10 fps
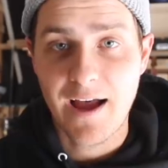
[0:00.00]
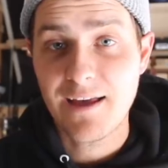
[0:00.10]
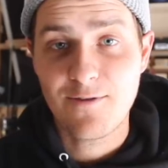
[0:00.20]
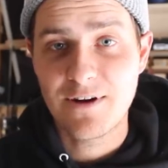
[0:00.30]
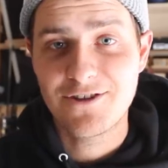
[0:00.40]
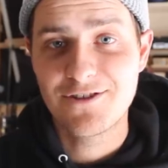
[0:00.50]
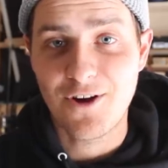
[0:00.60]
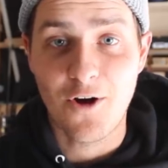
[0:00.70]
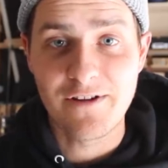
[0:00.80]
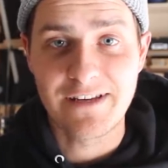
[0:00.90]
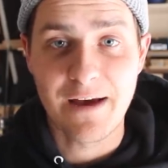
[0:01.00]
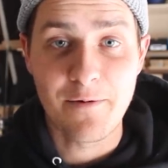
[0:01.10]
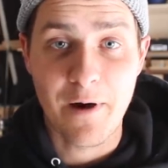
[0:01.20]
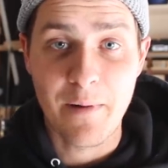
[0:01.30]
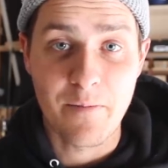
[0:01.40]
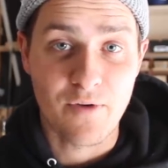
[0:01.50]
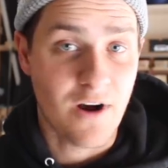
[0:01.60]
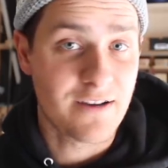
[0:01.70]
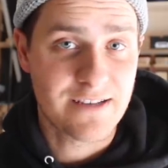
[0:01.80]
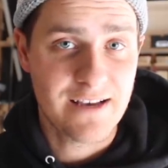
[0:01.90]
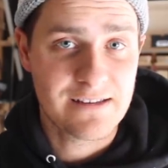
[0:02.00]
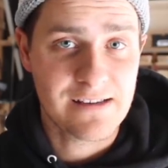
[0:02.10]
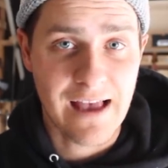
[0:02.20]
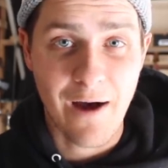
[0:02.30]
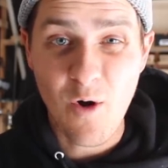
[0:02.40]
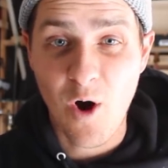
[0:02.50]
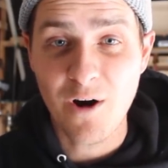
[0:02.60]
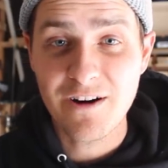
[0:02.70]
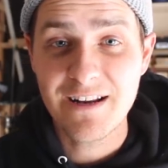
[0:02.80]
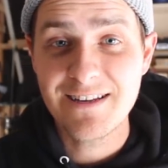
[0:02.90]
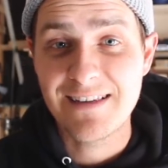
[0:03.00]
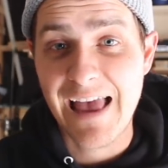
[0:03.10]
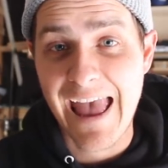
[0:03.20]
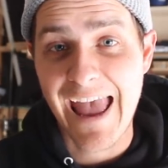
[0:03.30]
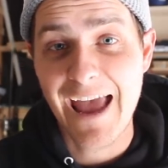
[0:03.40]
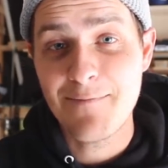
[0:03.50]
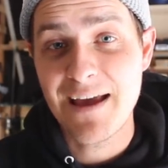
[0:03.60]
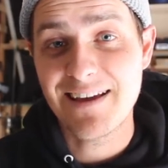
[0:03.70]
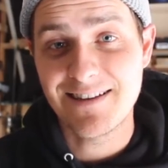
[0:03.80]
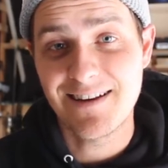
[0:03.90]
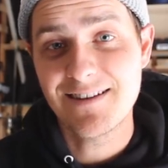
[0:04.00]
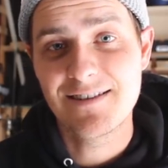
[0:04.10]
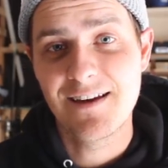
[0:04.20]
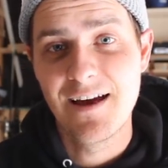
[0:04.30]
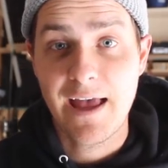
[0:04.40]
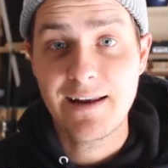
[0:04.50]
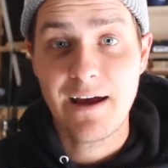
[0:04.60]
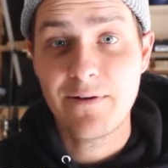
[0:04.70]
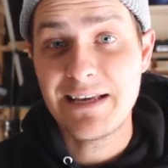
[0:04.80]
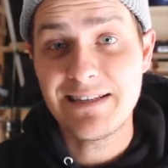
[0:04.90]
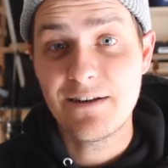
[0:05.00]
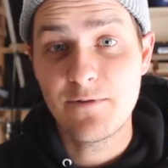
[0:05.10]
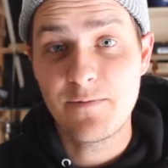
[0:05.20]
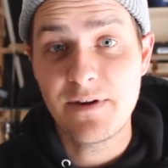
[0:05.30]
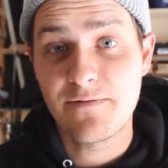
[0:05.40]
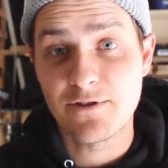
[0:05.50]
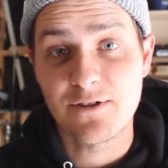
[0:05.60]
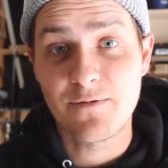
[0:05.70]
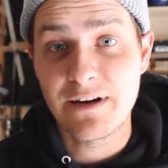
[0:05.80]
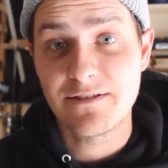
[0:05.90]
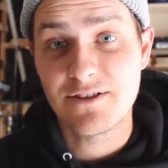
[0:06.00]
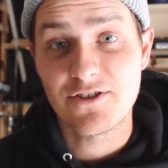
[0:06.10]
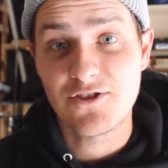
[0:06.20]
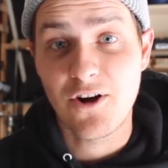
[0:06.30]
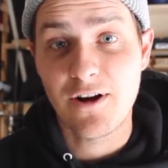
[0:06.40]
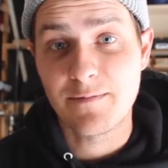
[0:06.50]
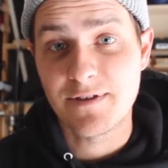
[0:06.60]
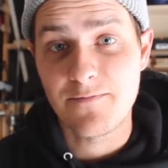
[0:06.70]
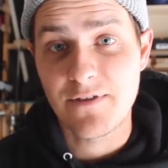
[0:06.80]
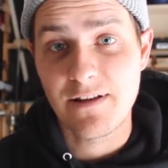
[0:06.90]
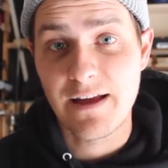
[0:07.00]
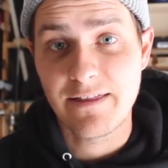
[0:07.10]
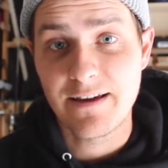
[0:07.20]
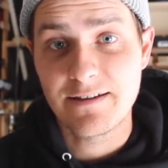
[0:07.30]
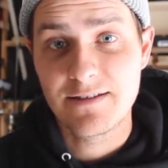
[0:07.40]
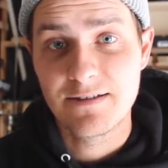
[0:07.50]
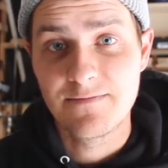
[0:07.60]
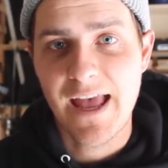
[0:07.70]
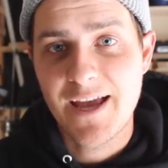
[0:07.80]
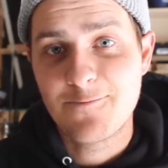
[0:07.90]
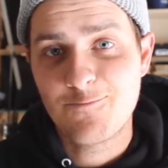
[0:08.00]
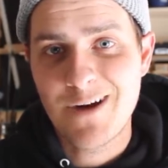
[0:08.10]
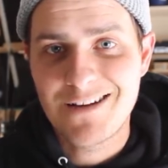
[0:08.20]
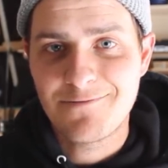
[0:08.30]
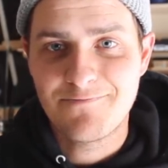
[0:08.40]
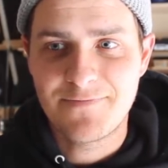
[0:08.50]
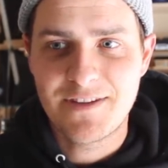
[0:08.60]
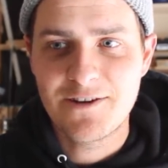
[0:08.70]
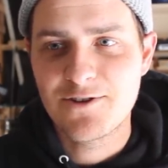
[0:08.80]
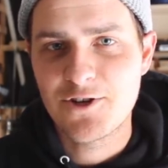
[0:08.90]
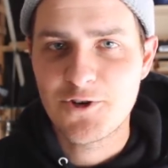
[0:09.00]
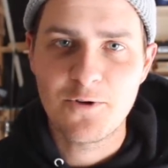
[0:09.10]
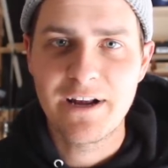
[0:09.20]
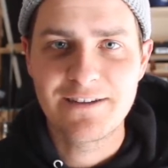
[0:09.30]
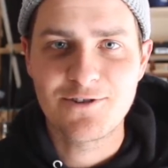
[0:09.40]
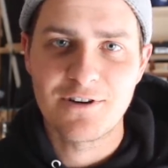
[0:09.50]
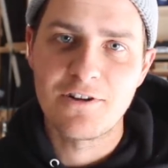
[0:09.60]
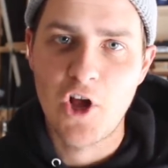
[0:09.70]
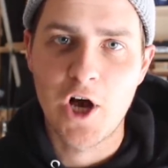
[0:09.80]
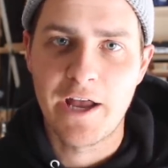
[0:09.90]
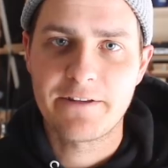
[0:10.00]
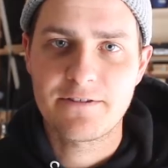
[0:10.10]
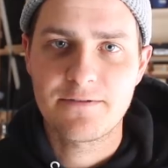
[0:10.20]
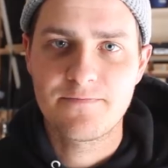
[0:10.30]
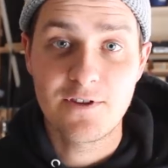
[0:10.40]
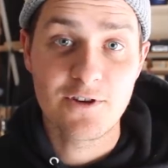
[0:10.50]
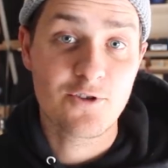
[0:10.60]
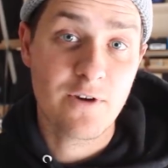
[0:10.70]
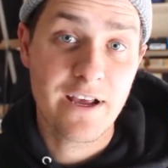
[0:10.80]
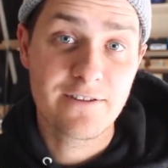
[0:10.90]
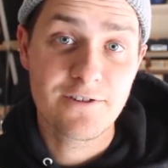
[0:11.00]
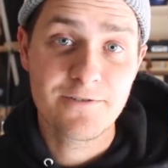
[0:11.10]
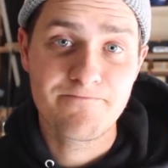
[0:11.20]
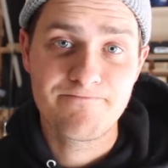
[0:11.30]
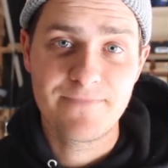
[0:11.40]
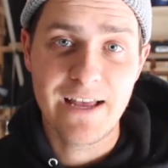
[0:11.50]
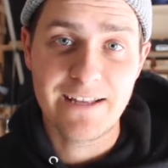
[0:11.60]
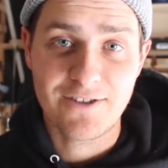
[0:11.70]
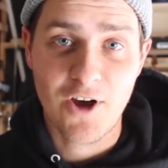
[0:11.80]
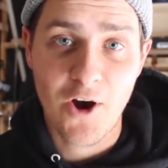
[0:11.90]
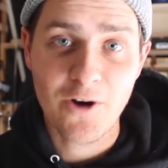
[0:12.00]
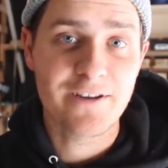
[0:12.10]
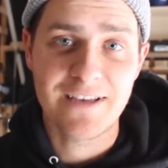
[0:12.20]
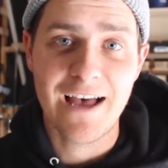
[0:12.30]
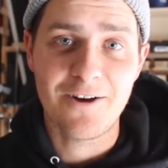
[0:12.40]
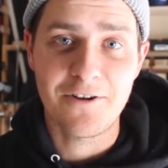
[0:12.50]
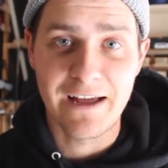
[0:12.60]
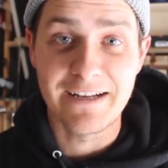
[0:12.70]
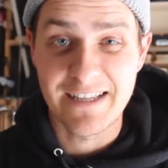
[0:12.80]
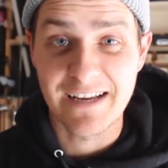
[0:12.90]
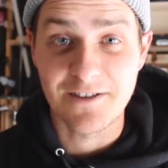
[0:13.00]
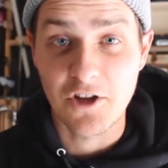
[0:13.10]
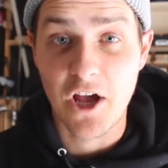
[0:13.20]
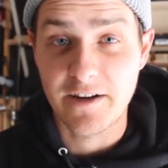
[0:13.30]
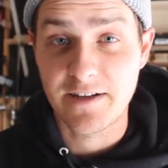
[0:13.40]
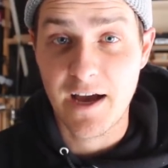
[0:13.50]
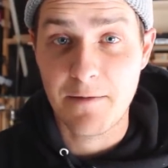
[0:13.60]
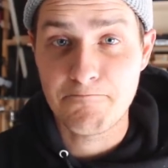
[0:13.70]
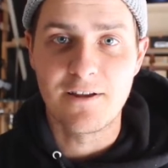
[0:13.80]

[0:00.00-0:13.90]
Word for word: I get questions all the time about my process, how hard it is to hand make a disc, and how easy it would be for someone else to start up something like this. And well, there's a short answer and a long answer. The short answer it's hard as hell and it takes a lot of time.